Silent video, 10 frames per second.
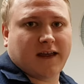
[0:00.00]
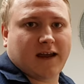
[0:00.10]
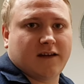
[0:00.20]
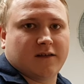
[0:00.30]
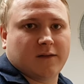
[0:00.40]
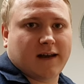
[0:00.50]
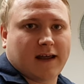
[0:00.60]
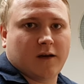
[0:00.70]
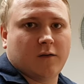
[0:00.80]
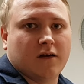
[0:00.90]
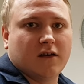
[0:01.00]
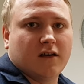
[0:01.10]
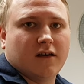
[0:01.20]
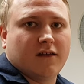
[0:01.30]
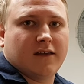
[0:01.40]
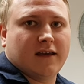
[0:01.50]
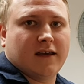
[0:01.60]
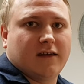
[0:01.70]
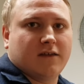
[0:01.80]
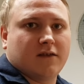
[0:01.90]
down to allow
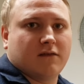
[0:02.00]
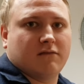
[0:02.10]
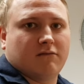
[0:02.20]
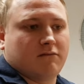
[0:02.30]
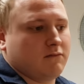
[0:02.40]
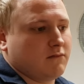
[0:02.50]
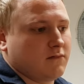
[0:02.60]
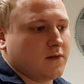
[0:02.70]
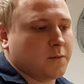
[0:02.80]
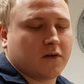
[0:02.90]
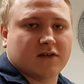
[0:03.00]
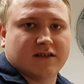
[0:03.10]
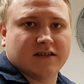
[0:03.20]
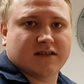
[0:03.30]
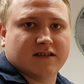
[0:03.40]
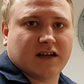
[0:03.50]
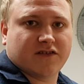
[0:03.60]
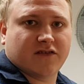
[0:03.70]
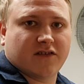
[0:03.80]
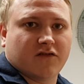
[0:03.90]
the the boxes
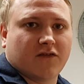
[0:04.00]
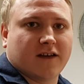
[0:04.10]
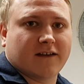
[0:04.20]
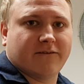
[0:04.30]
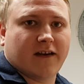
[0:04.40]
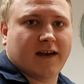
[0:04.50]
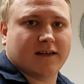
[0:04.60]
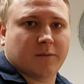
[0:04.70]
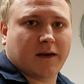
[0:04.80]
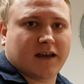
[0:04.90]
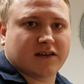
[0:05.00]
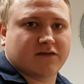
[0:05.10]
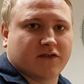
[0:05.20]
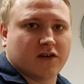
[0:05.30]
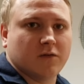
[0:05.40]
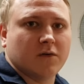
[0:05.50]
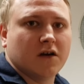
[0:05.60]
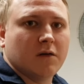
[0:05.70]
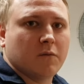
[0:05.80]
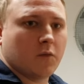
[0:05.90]
etc that are on the conveyor to pass through
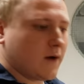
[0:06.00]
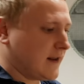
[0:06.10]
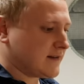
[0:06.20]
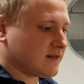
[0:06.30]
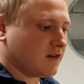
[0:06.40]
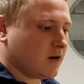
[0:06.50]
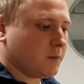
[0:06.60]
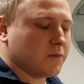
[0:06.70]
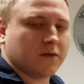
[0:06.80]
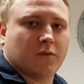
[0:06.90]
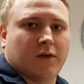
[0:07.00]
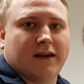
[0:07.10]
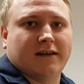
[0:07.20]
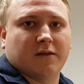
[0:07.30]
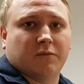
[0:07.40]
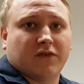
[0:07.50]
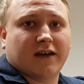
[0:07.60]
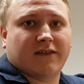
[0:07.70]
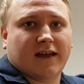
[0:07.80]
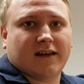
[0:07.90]
but when it's stopped we need to
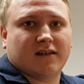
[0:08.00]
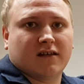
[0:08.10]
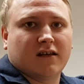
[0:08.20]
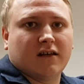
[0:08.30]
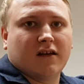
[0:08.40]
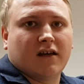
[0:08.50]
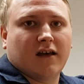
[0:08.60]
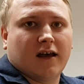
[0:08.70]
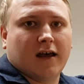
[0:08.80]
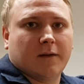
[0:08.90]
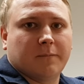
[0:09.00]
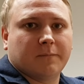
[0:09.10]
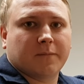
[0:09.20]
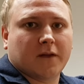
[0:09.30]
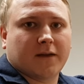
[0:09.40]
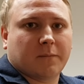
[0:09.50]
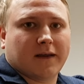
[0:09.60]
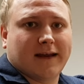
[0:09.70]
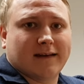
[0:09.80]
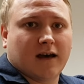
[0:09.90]
bring that um, that
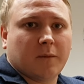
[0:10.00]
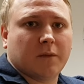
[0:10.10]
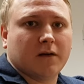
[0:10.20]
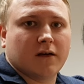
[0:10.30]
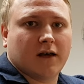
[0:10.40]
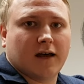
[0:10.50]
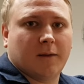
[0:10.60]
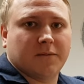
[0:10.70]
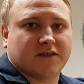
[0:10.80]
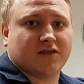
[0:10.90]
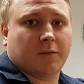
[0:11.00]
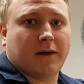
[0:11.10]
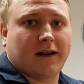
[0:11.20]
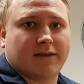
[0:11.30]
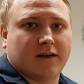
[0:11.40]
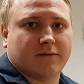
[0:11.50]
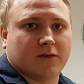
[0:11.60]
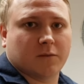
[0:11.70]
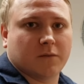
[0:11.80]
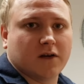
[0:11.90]
blade up um, to stop anything
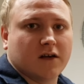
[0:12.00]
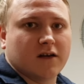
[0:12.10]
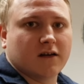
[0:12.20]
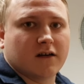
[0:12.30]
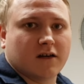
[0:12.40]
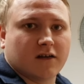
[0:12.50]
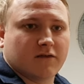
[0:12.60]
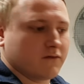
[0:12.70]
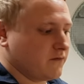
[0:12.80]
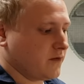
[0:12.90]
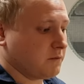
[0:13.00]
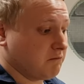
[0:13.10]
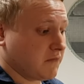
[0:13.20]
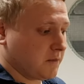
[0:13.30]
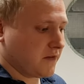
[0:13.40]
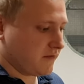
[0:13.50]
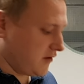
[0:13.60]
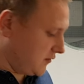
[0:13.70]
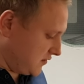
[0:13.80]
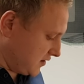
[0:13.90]
from from coming
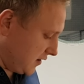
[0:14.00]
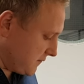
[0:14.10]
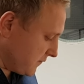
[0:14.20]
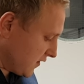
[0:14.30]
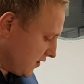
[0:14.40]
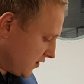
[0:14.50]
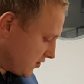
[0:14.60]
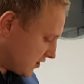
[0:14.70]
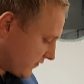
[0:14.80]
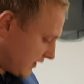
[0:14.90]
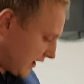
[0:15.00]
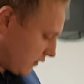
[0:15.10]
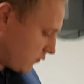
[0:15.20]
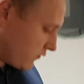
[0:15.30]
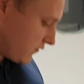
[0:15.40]
through. So just for now,